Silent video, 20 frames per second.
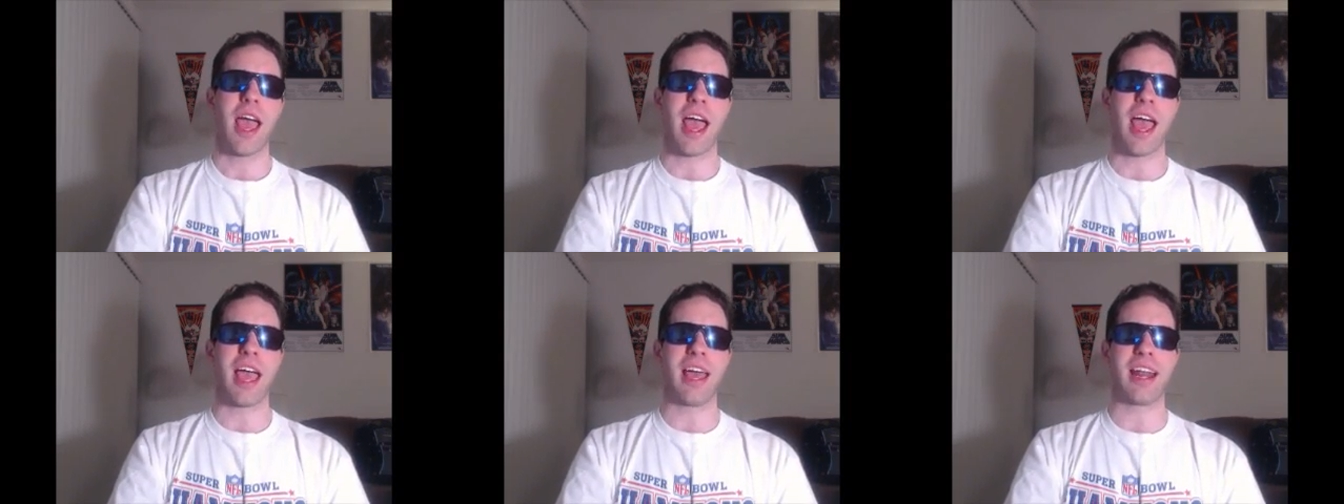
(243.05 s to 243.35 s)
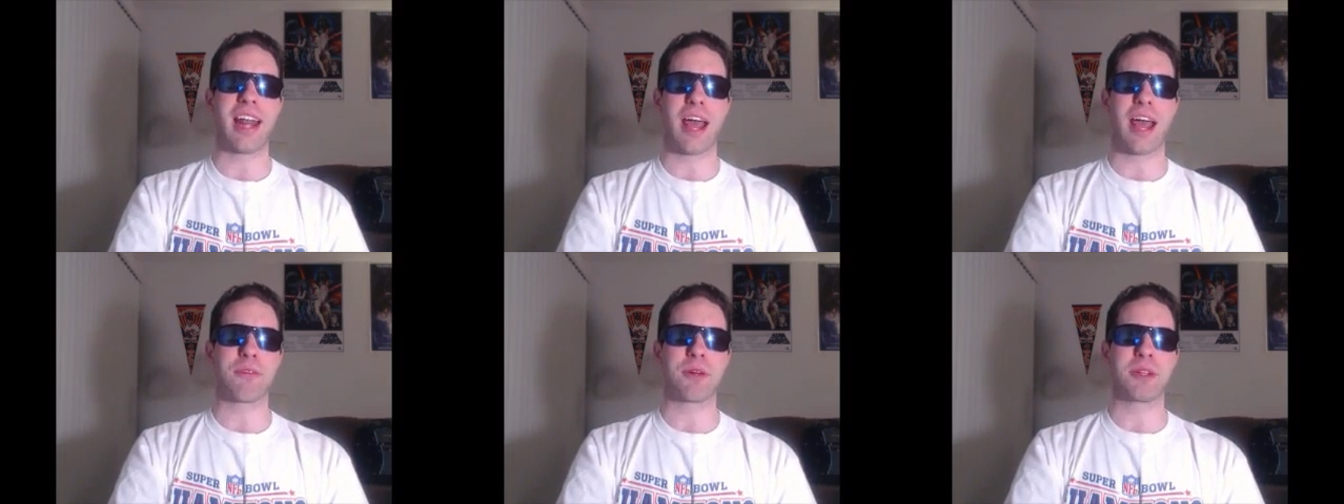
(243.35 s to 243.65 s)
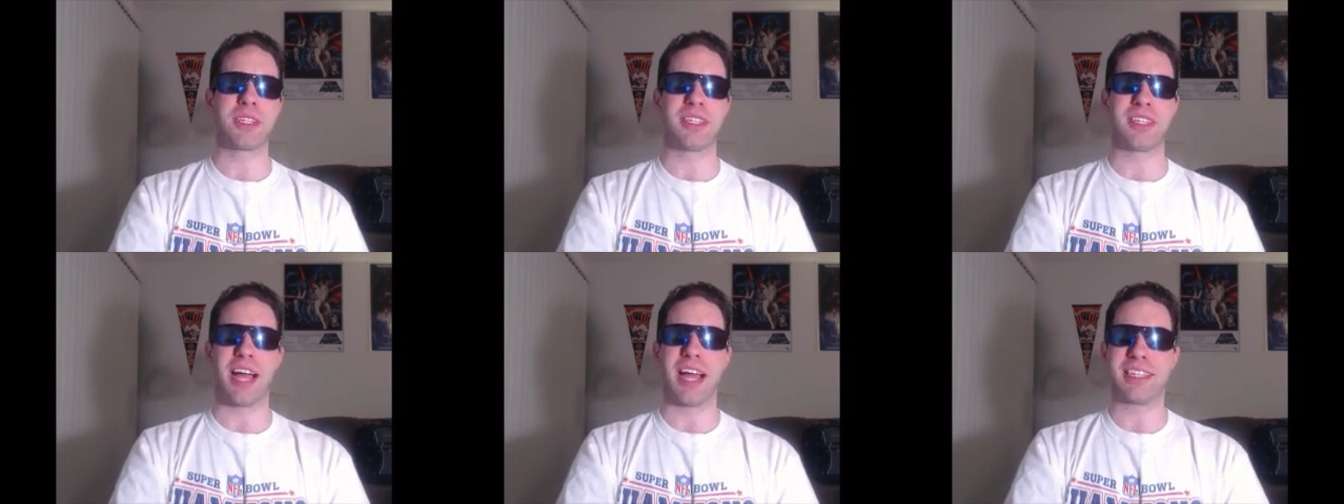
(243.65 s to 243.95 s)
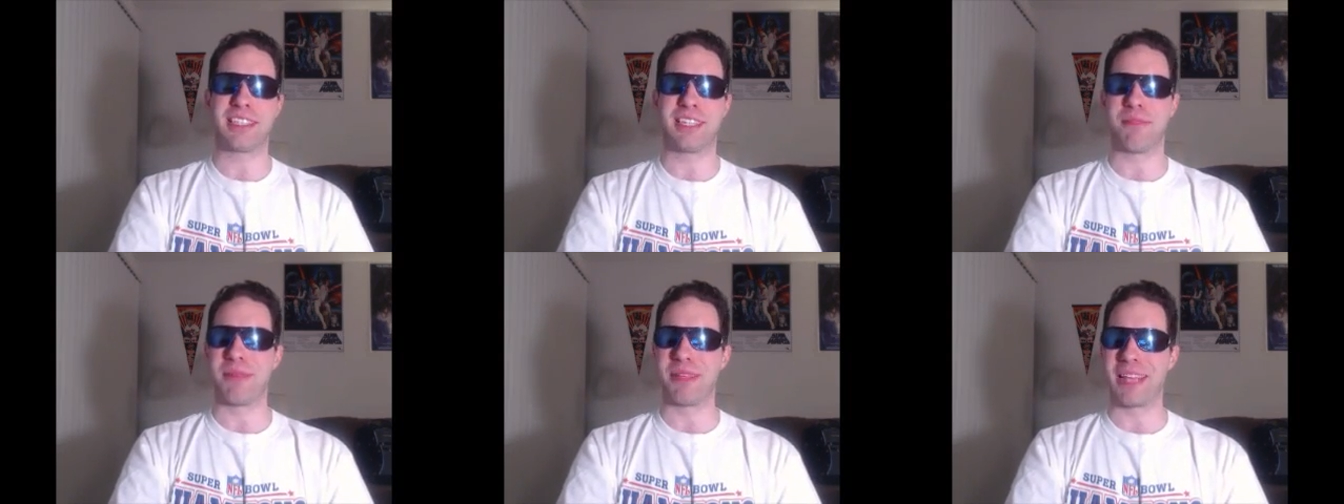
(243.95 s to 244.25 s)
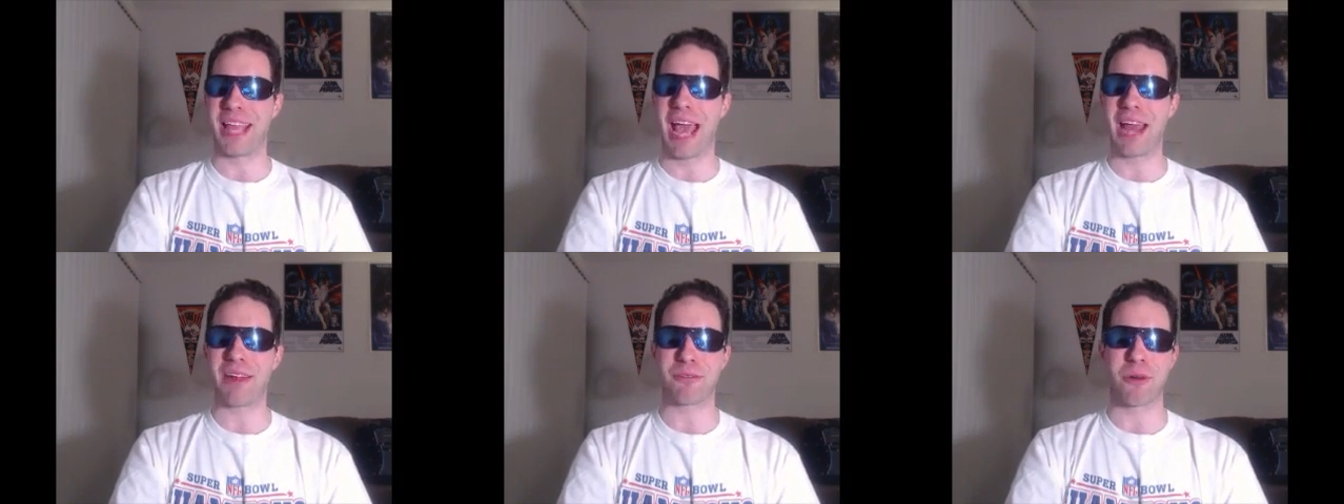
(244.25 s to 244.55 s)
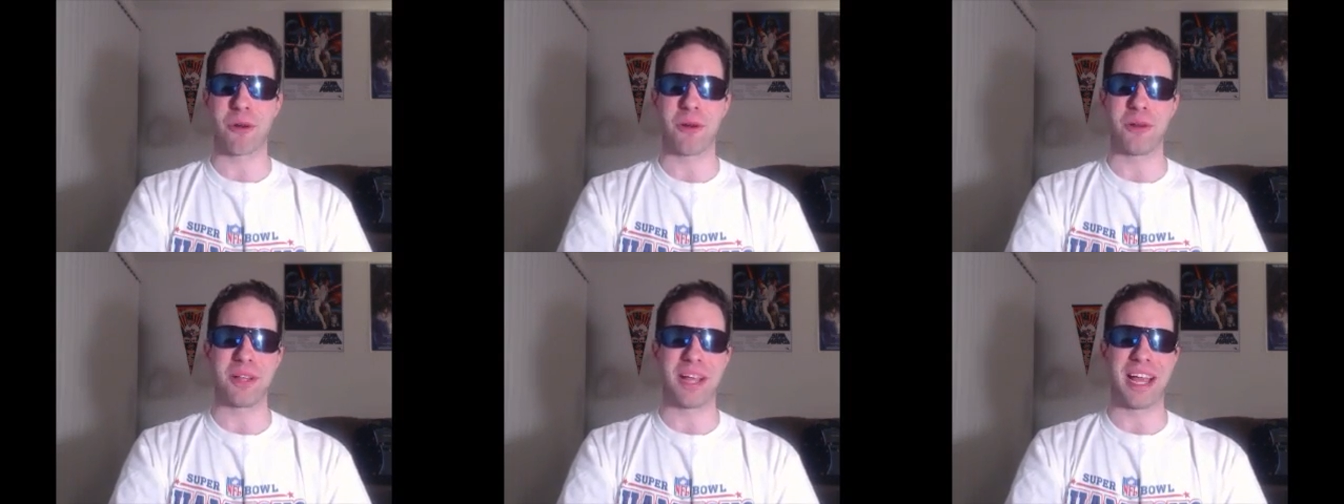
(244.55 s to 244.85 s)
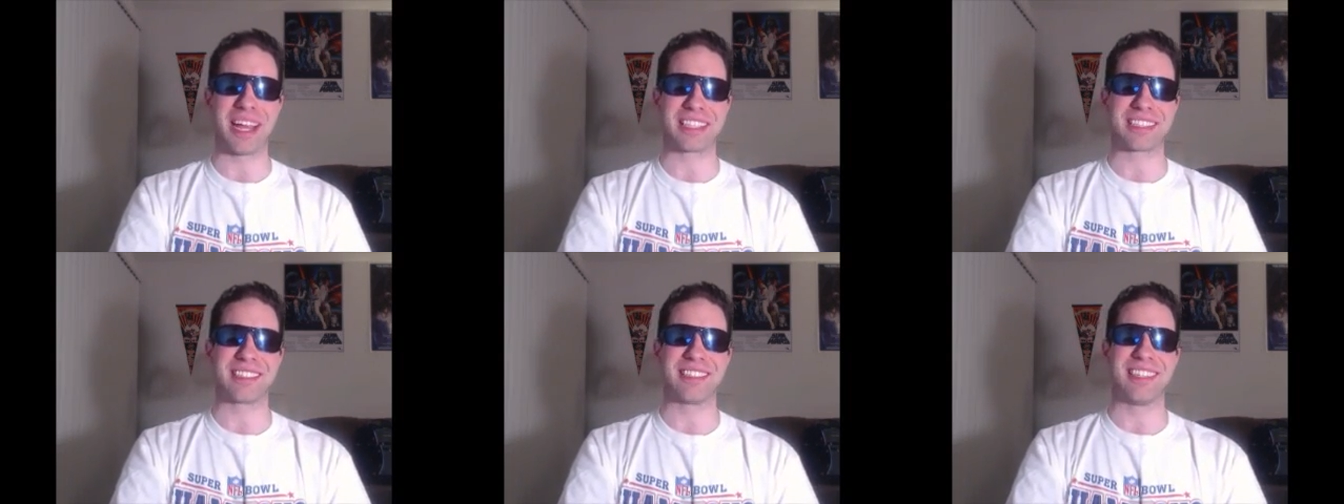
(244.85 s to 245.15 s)
And I really liked him in that role,
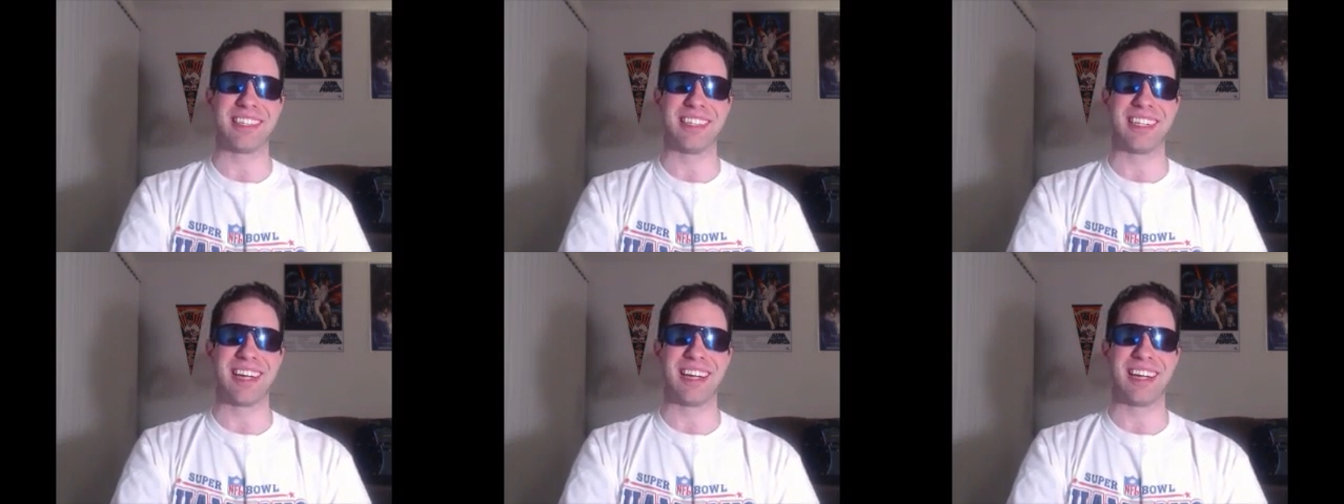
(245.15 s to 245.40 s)
actually.